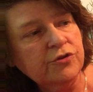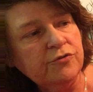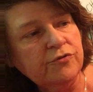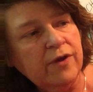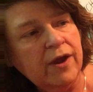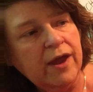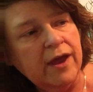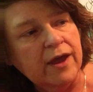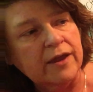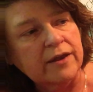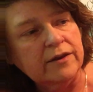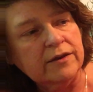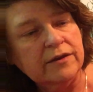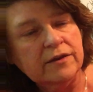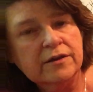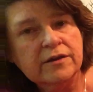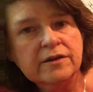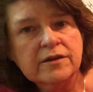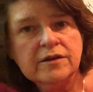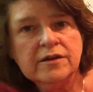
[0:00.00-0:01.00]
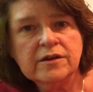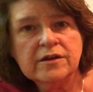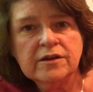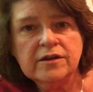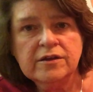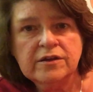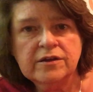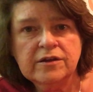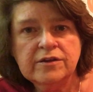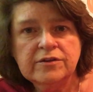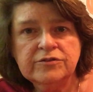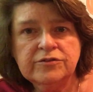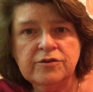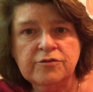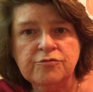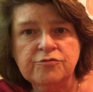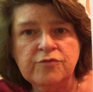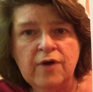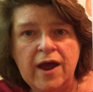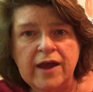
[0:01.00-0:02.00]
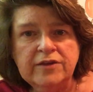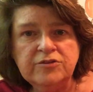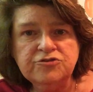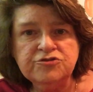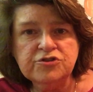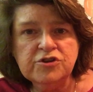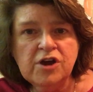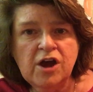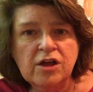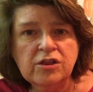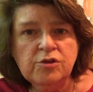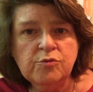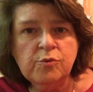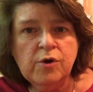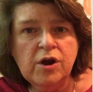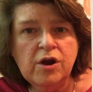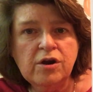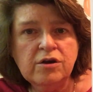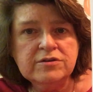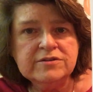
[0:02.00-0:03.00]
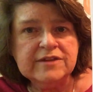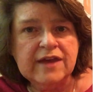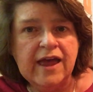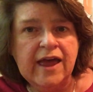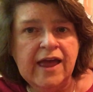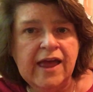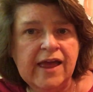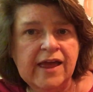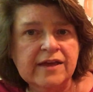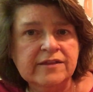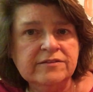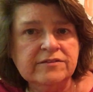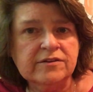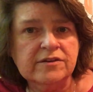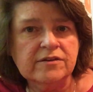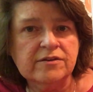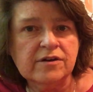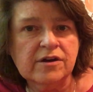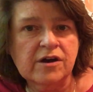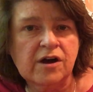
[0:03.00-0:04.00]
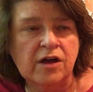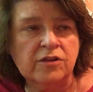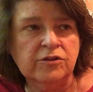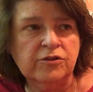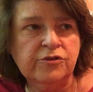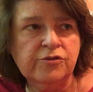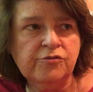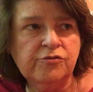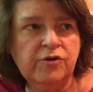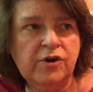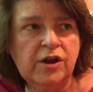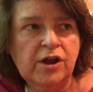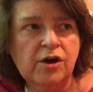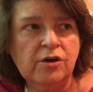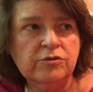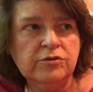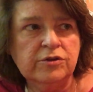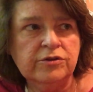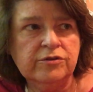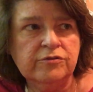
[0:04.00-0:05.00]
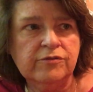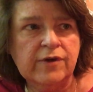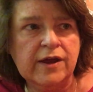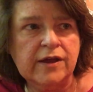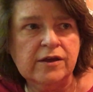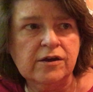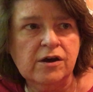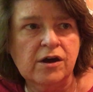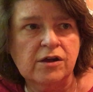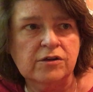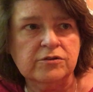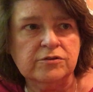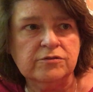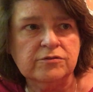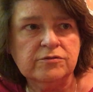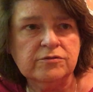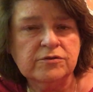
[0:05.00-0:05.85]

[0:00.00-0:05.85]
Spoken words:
your red. So write your color words and color the Crayola the right color.